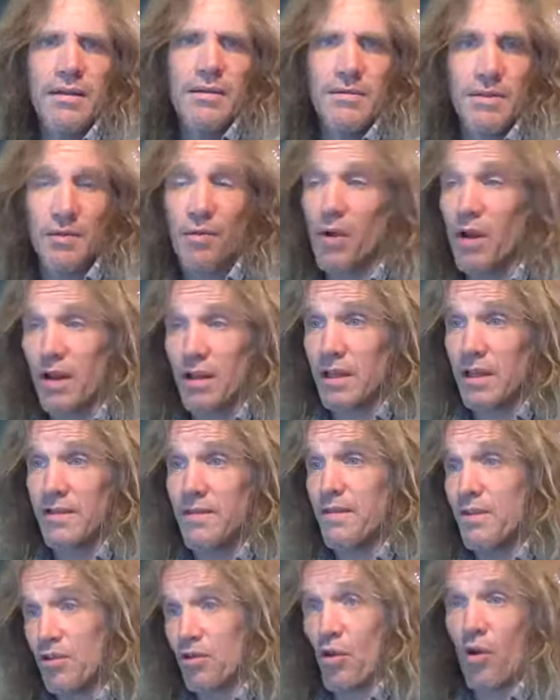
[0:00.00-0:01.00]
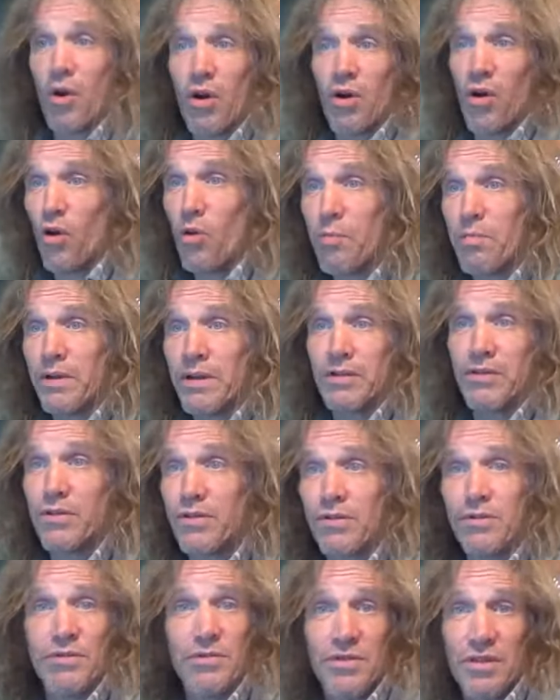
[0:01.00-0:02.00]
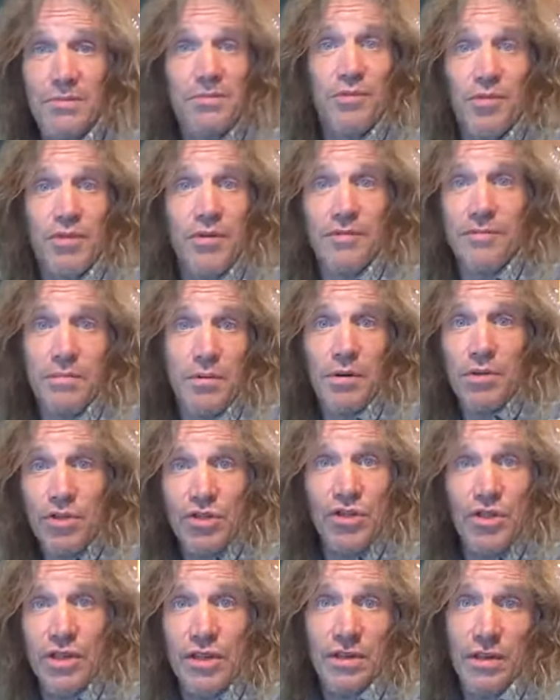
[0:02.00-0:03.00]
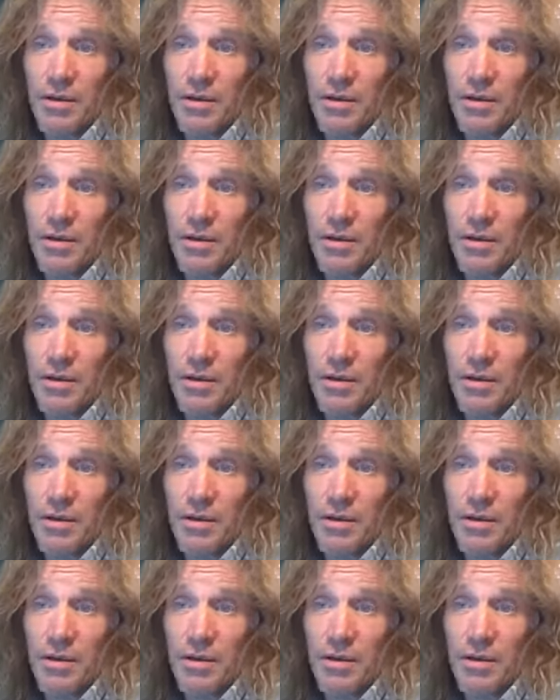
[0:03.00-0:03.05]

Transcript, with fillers: So you want to leave the door open to some sort of bullshit.